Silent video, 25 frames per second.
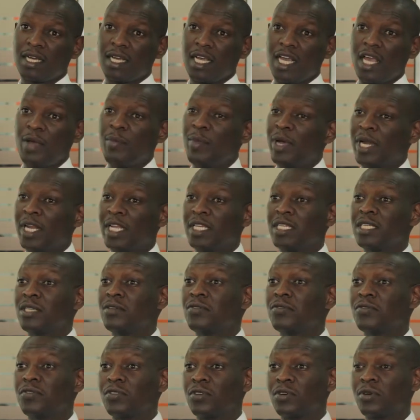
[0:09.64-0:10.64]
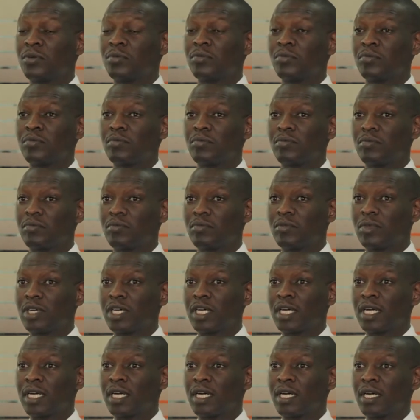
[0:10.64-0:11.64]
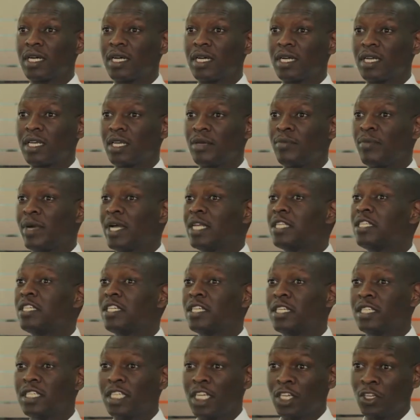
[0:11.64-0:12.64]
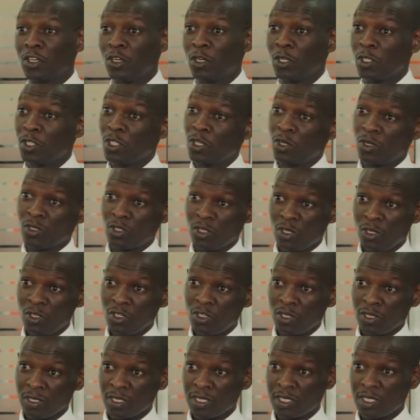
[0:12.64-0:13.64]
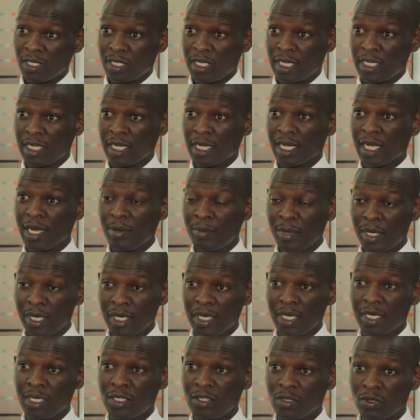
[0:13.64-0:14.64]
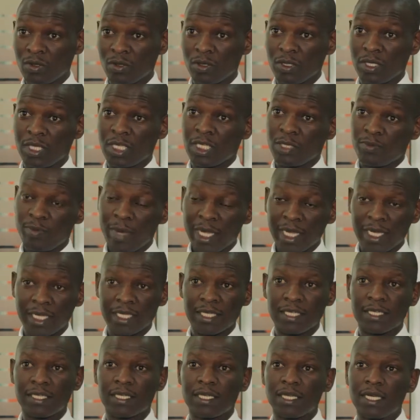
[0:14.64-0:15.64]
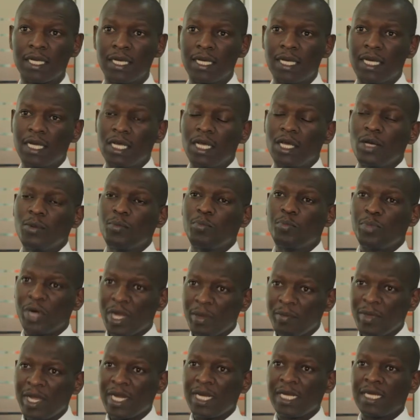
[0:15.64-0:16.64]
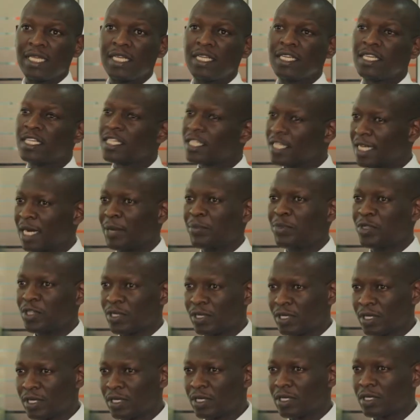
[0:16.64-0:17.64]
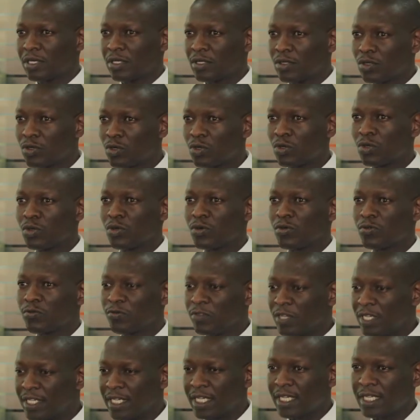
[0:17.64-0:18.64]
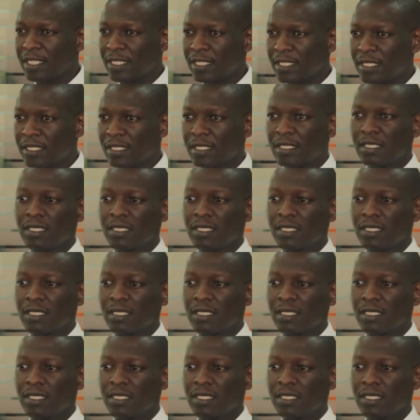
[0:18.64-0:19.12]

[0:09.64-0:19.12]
emanating from emerging technological solutions that are coming into this market. Primarily disruption through fintechs,